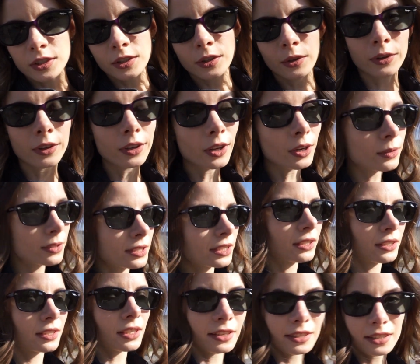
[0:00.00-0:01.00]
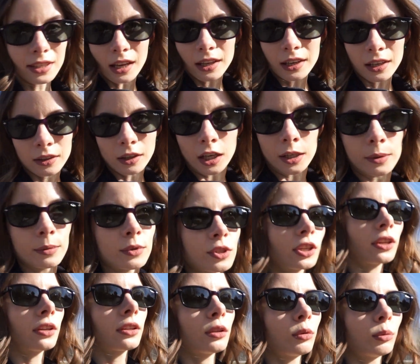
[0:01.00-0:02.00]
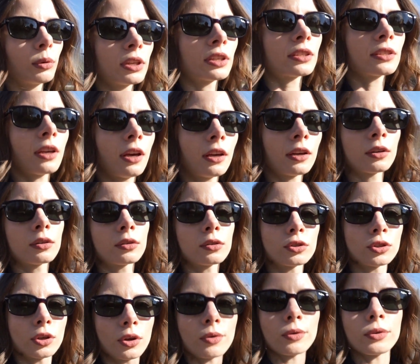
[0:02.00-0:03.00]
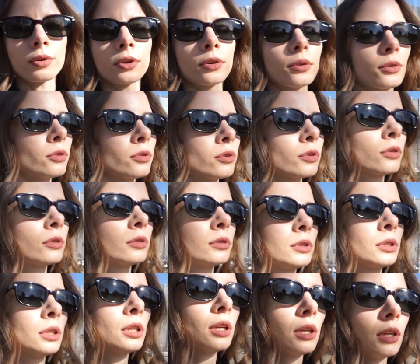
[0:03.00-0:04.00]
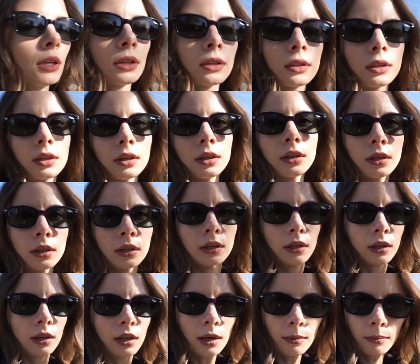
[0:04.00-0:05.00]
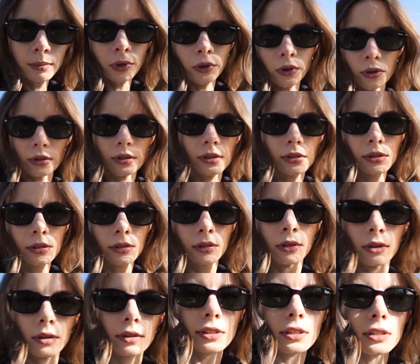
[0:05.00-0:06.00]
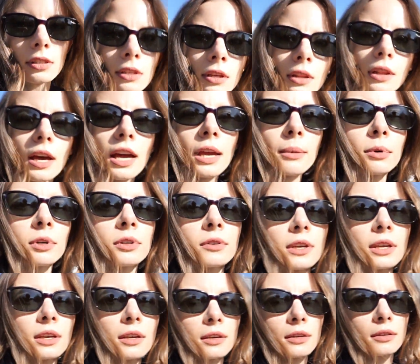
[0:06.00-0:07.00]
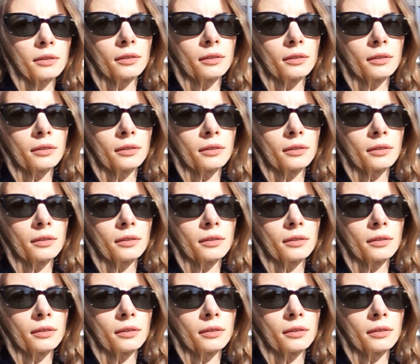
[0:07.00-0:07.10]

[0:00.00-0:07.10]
So you know, since I studied in Darmstadt, we decided to show you the campus. This is the library.